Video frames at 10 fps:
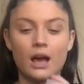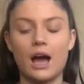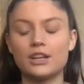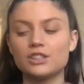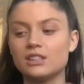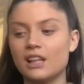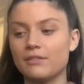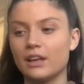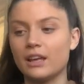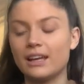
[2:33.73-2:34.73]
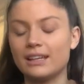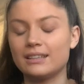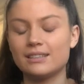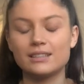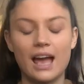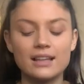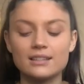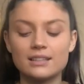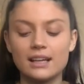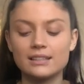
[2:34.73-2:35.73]
I just love it, and hand
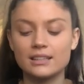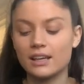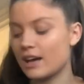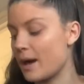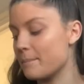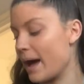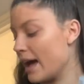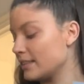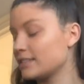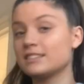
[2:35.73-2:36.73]
sanitizer and masks,